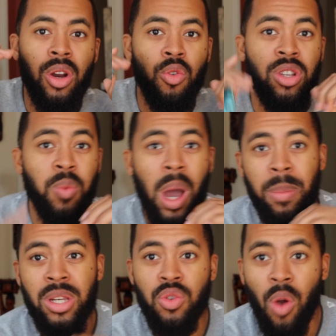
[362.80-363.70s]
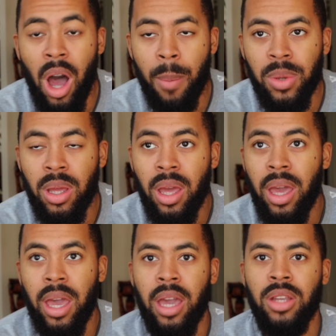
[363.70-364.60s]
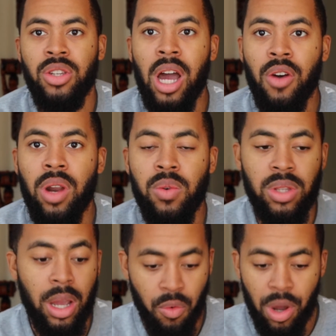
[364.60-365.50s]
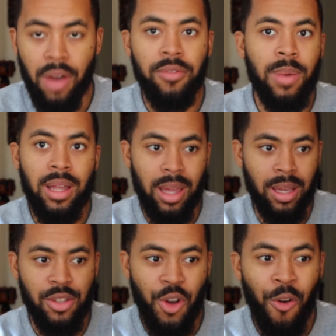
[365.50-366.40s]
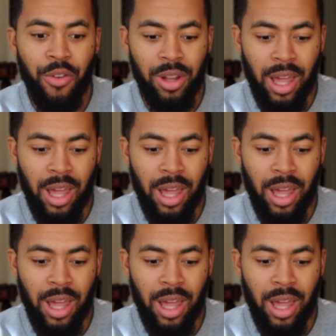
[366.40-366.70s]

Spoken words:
Chris Weidman dropped, and Jacare was like, "Ref, man, like it's over.